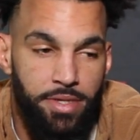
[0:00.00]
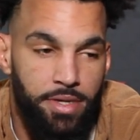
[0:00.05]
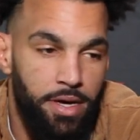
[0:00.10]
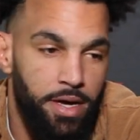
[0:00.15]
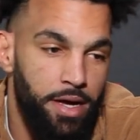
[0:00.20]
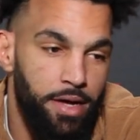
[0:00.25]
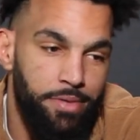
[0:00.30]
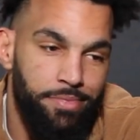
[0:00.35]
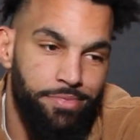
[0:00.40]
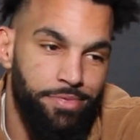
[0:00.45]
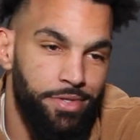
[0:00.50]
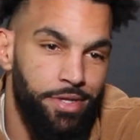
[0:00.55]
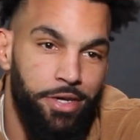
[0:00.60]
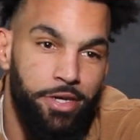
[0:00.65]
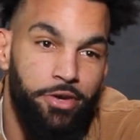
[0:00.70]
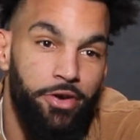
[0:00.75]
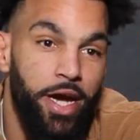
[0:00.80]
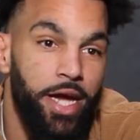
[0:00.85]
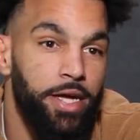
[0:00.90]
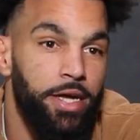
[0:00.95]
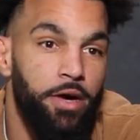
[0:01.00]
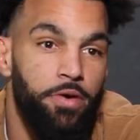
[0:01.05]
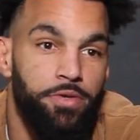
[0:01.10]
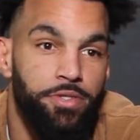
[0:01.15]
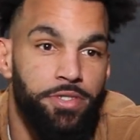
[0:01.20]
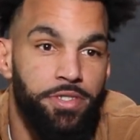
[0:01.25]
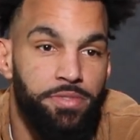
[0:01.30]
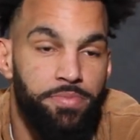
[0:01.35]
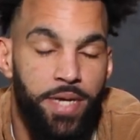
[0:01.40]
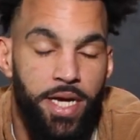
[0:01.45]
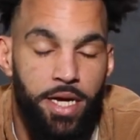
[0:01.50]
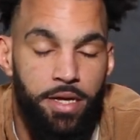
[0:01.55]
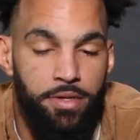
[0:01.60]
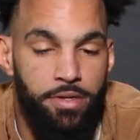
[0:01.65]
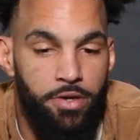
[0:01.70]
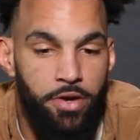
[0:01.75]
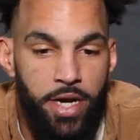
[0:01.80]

Uh, they're great coaches, man.